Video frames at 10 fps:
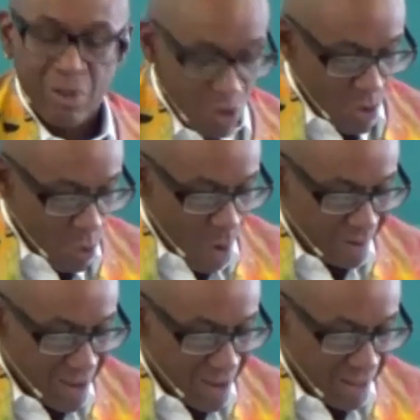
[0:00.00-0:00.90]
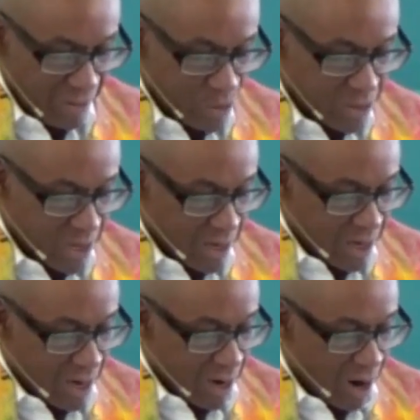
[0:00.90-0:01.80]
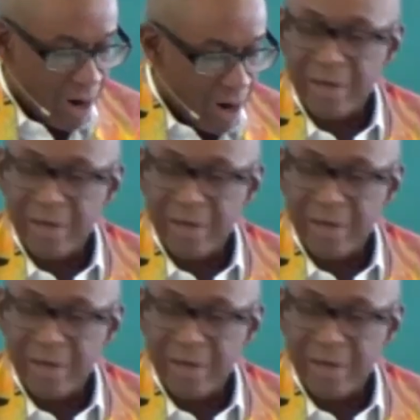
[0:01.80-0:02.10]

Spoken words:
while others are